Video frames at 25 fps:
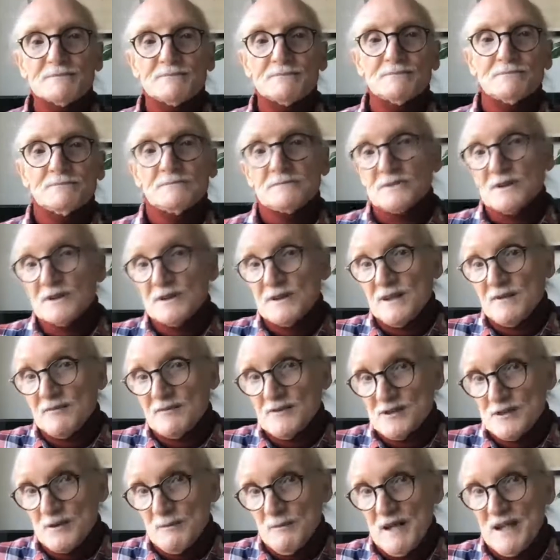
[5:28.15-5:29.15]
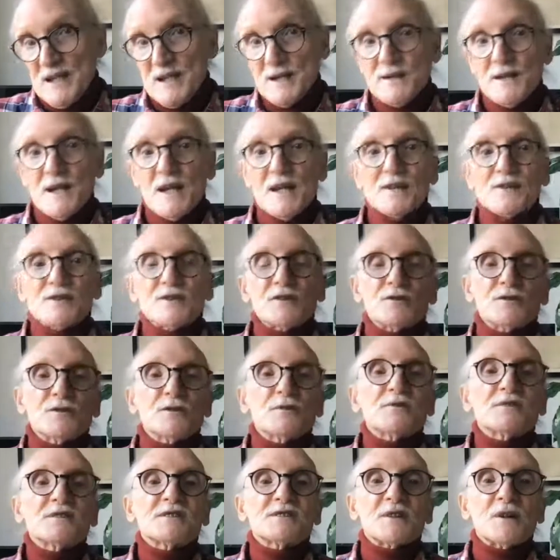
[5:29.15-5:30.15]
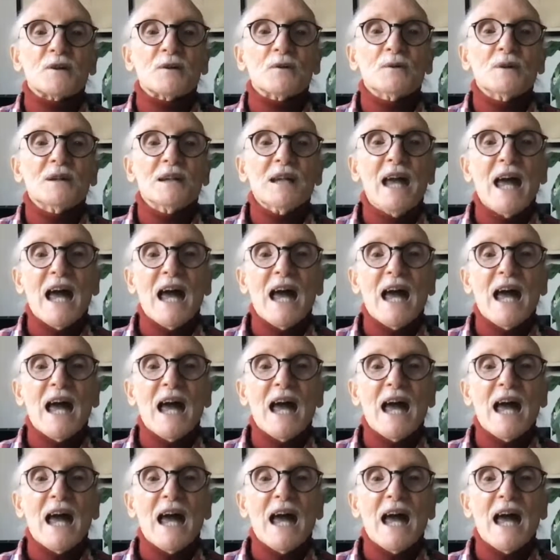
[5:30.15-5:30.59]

and you're given so many days to do so,